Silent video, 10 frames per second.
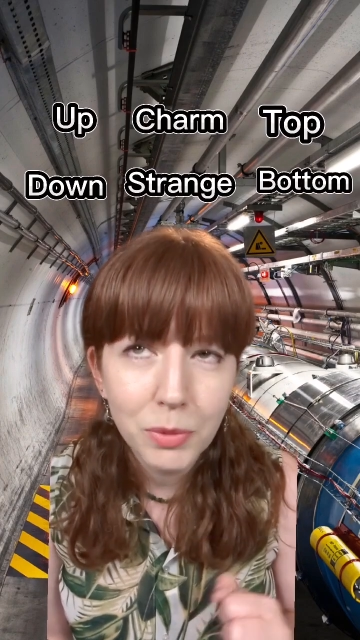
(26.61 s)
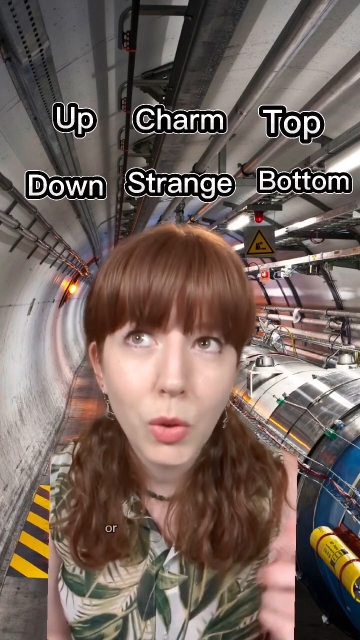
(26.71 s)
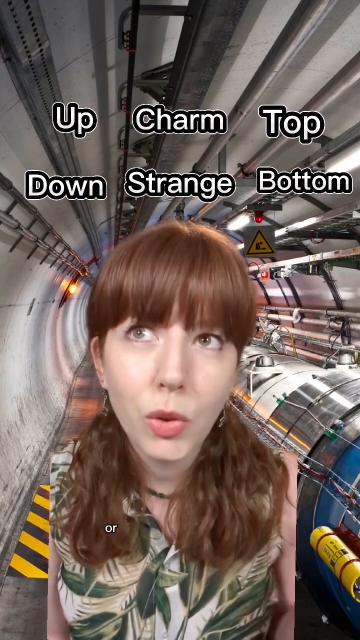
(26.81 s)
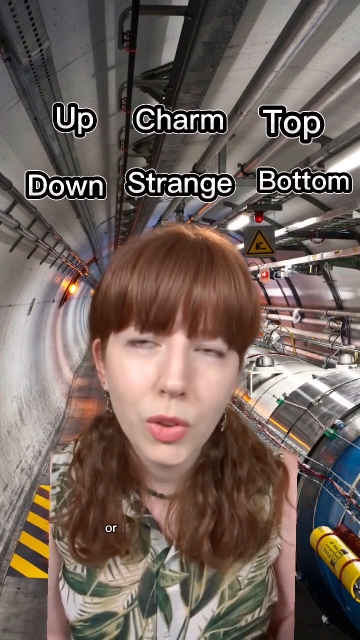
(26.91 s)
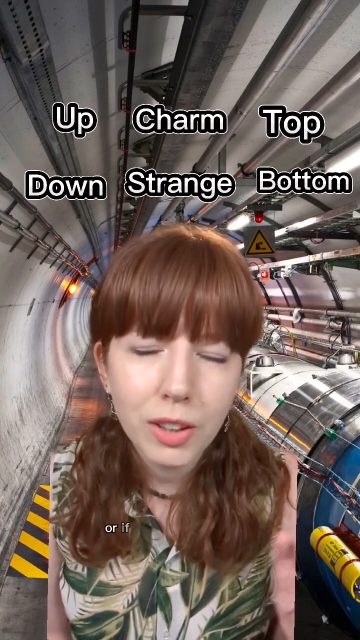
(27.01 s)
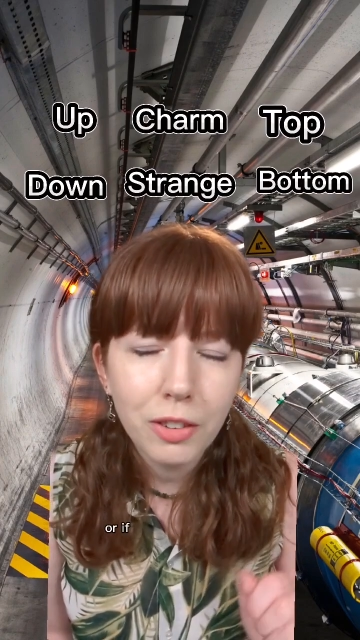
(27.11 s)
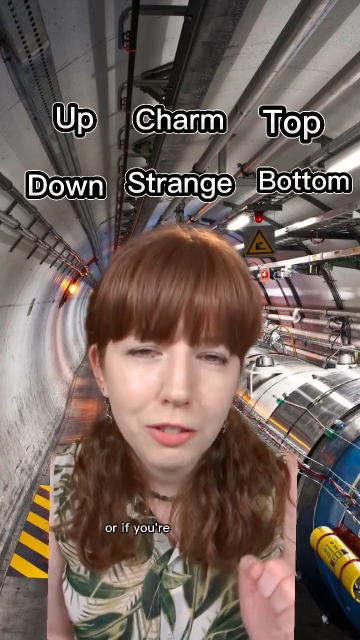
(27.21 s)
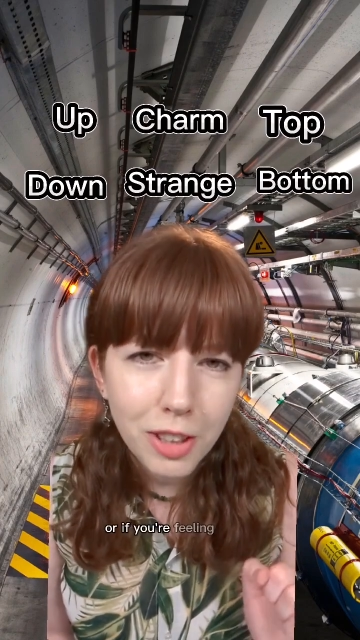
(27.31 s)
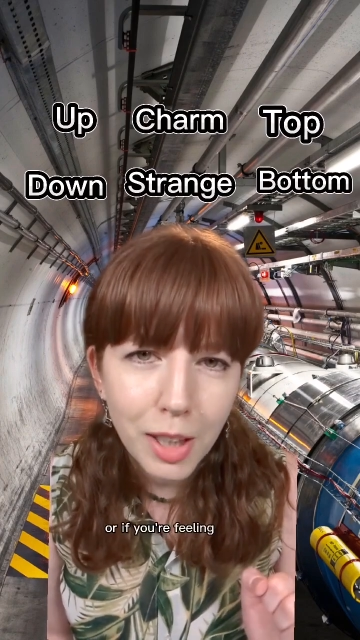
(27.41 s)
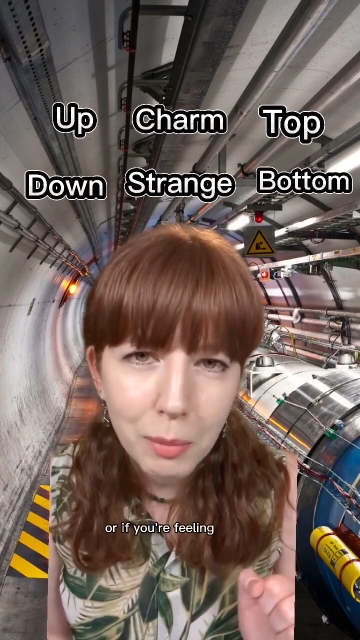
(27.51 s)
Or if you're
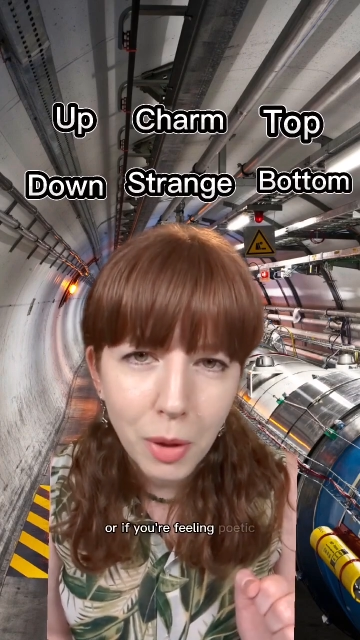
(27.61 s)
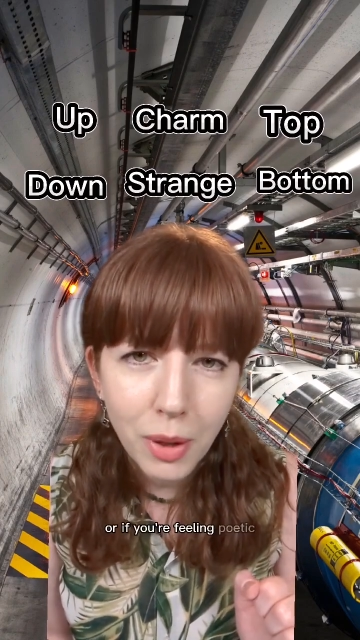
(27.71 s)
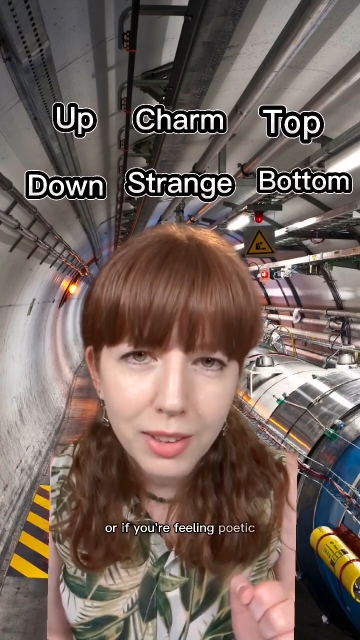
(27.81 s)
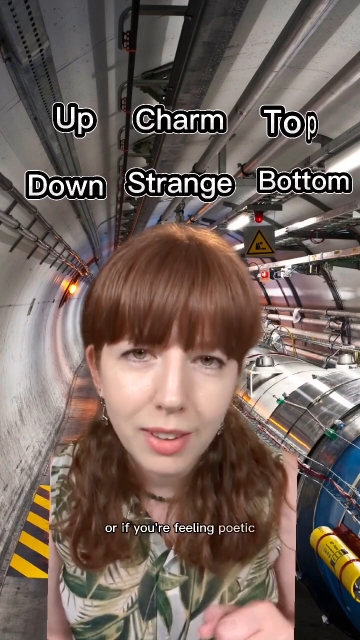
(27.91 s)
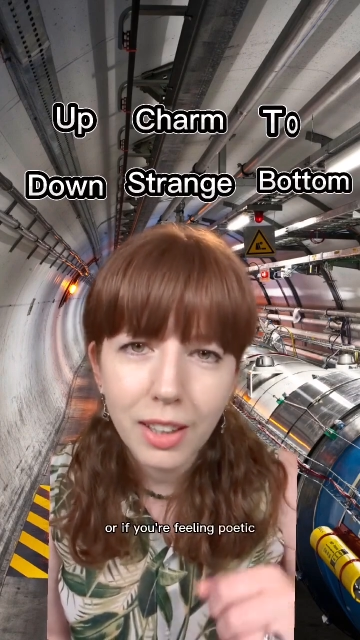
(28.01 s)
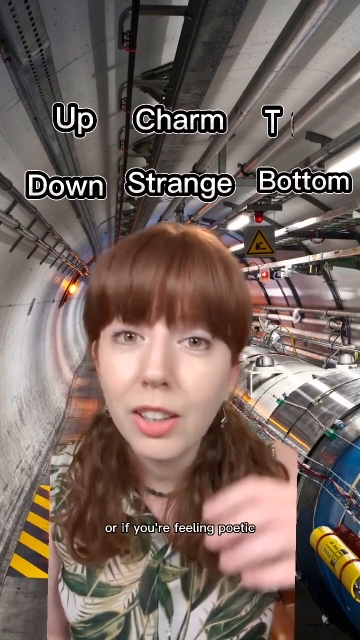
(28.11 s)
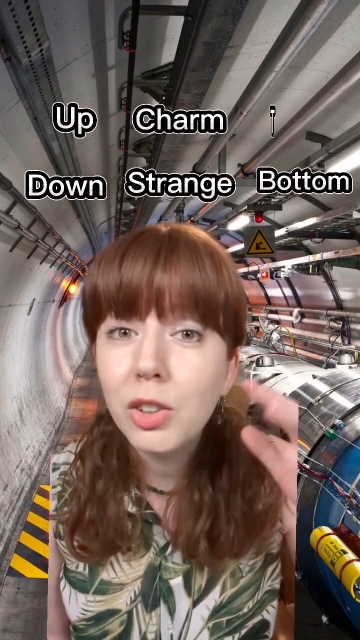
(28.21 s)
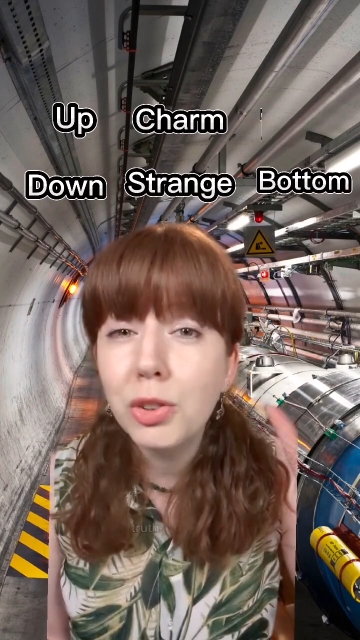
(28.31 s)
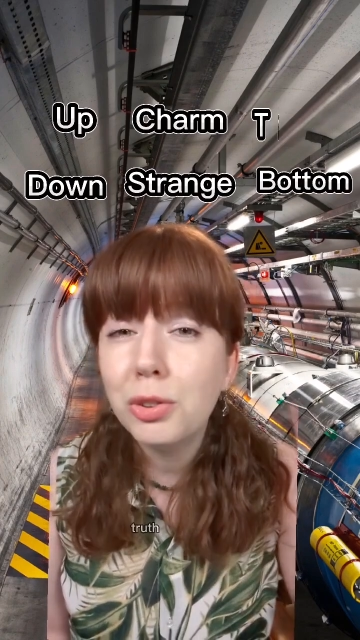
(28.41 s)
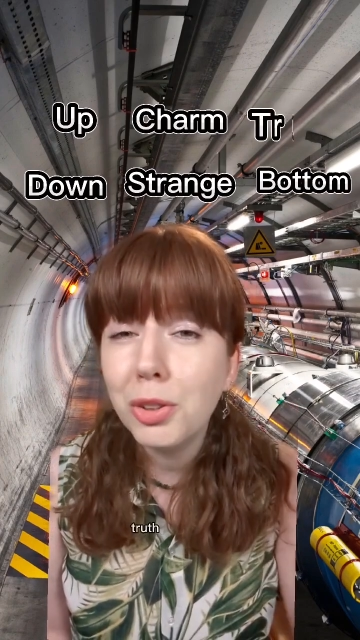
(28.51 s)
feeling poetic,
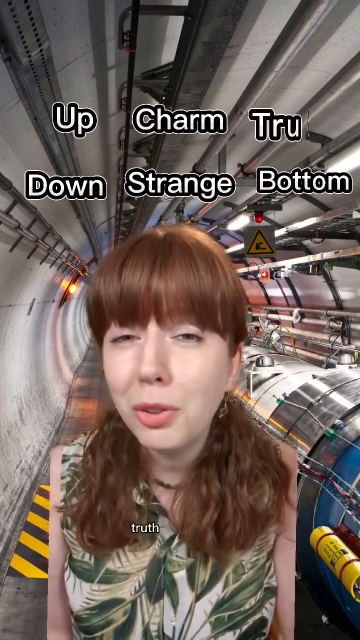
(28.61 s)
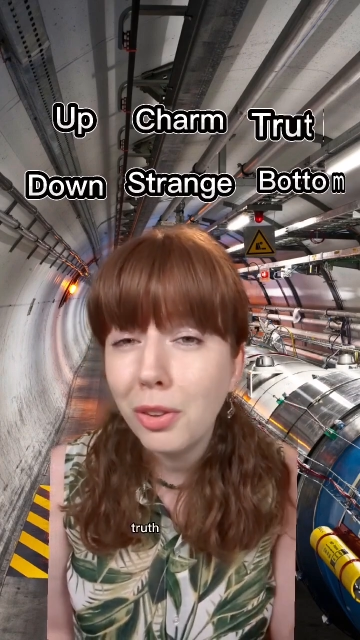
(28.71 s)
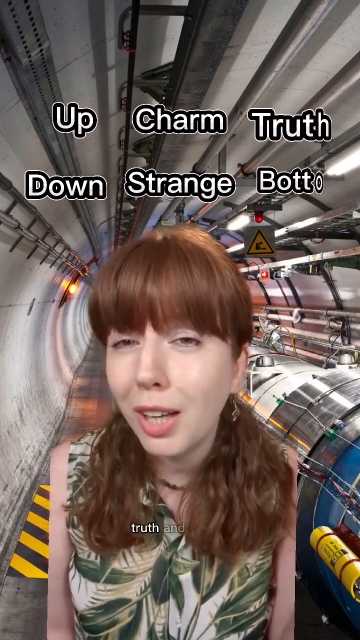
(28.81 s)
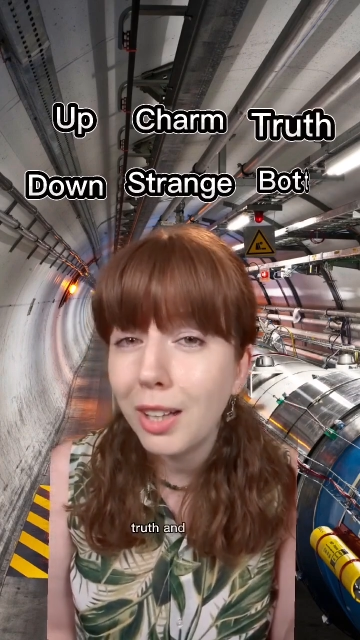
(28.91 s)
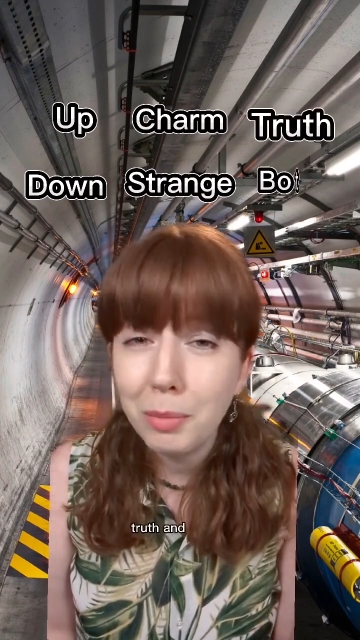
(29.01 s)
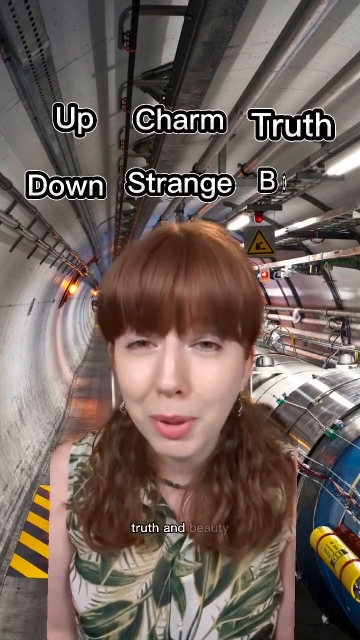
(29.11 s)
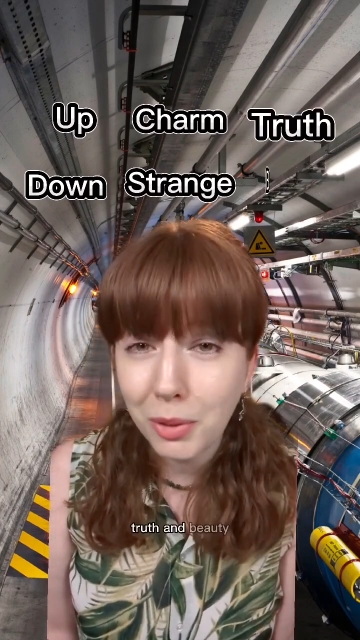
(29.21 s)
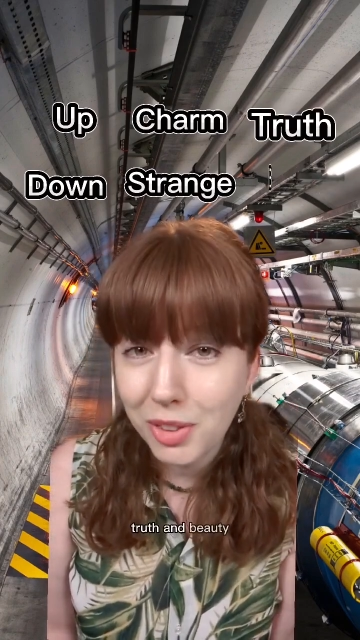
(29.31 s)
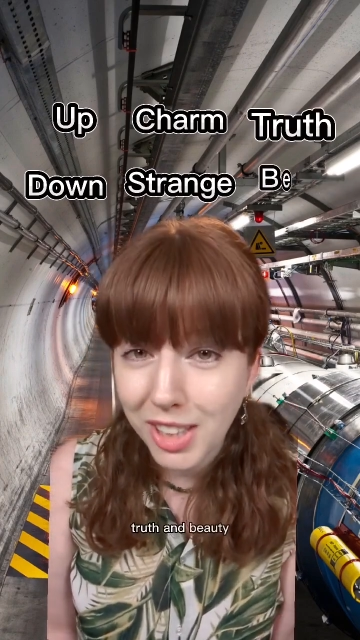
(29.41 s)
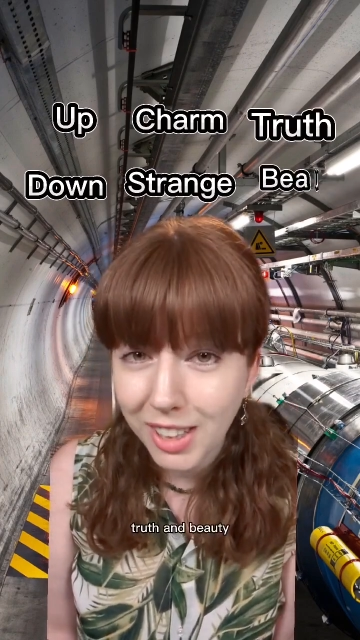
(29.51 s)
truth and
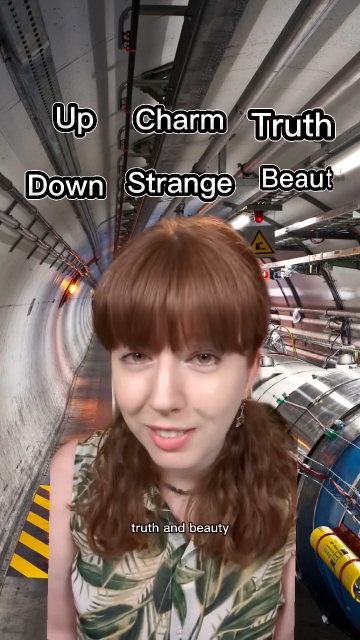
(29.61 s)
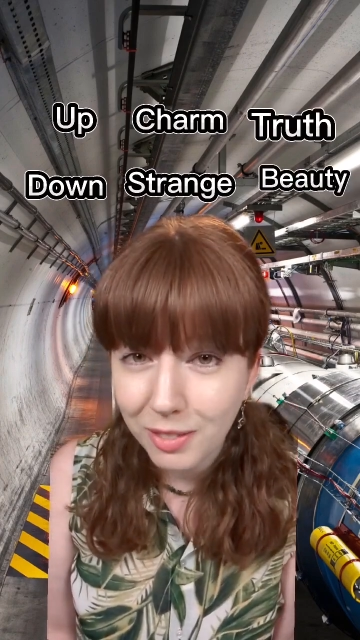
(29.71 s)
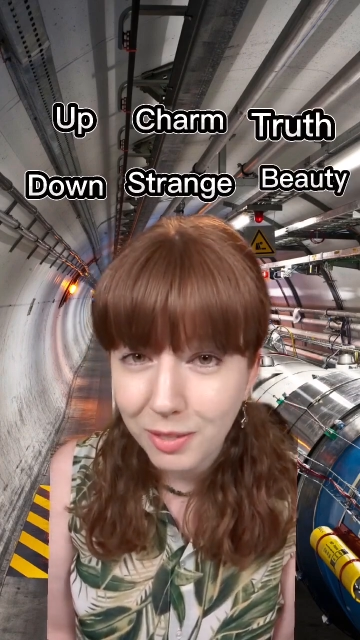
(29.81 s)
beauty.